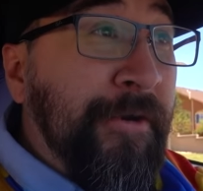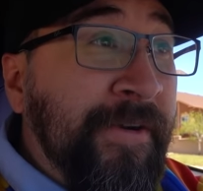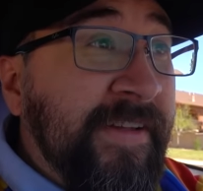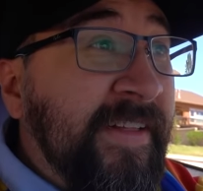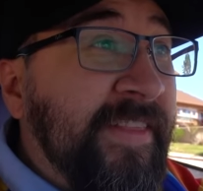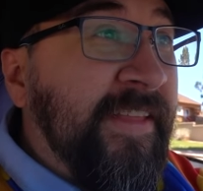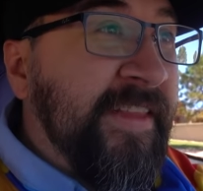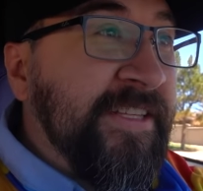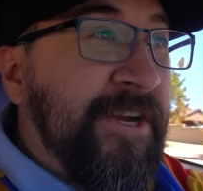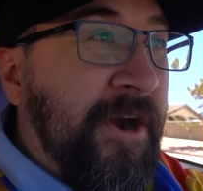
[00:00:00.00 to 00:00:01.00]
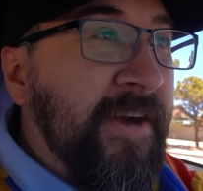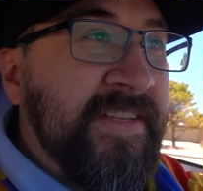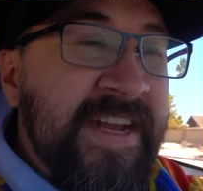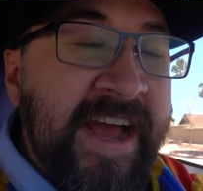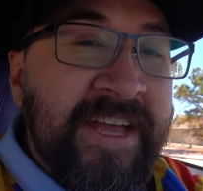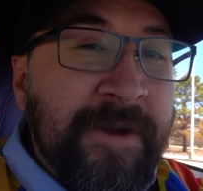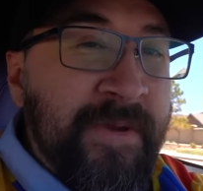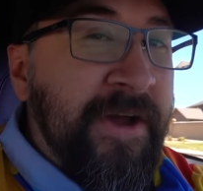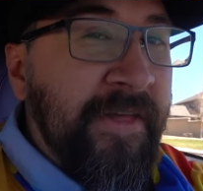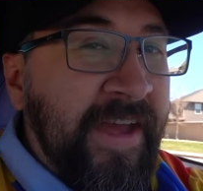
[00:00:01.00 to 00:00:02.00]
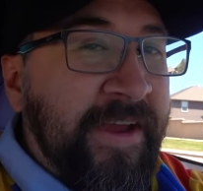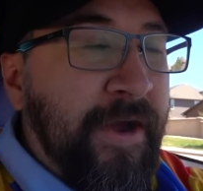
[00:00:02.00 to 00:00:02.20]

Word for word: that this car is not gonna be all that